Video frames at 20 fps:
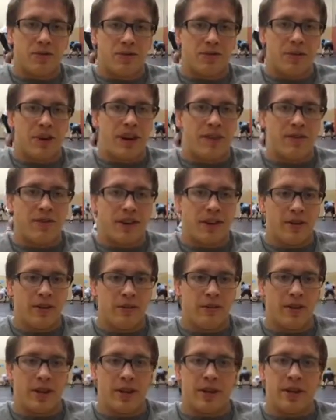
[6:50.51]
Whenever he
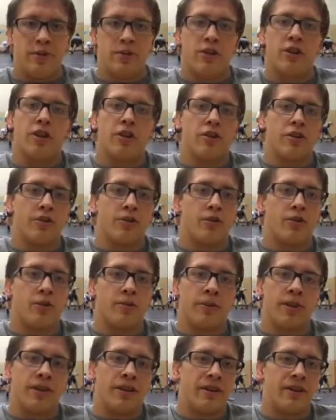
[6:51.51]
would be like, "You want to go to a
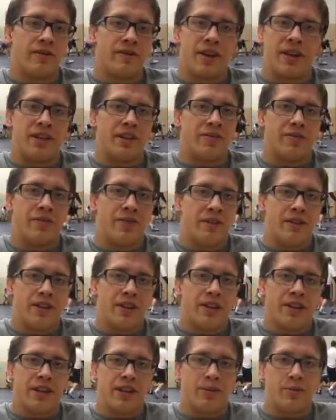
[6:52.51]
tournament?" If I didn't feel
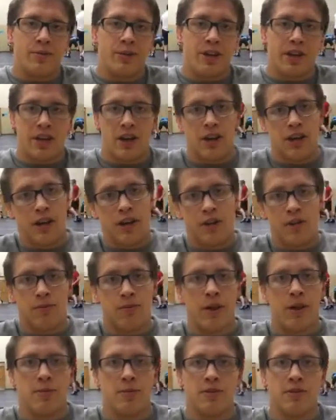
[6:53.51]
like it, would be like, "All right, no
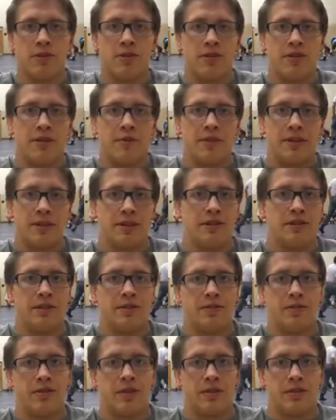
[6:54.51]
problem. We'll do something else."
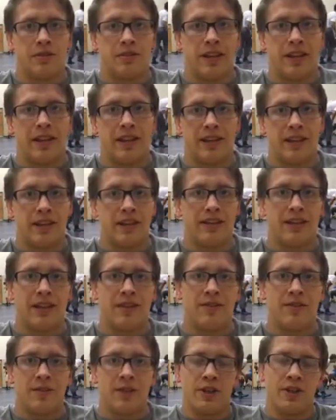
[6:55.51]
Where it was like, instead
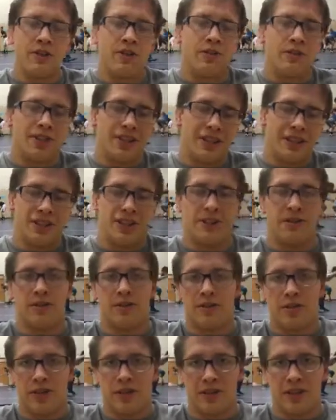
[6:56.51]
of you're doing this, you're
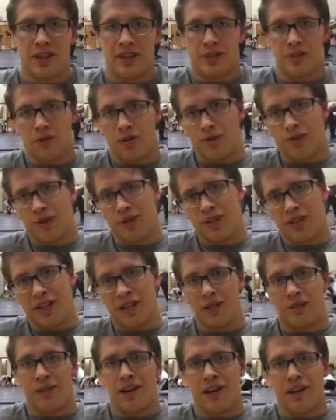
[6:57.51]
doing all these tournaments
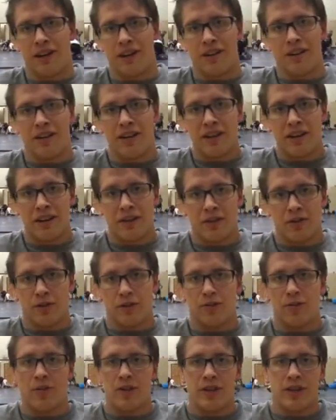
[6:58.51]
year round. It
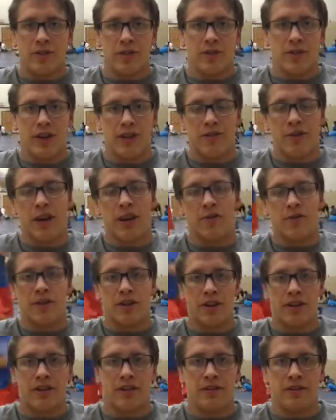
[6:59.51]
was more like whatever I
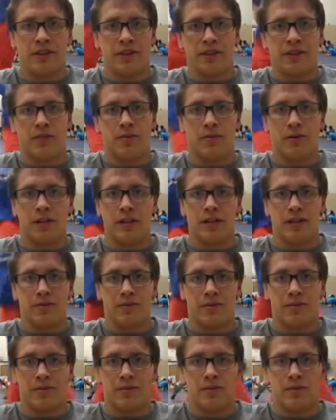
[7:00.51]
want to do, he's good with, and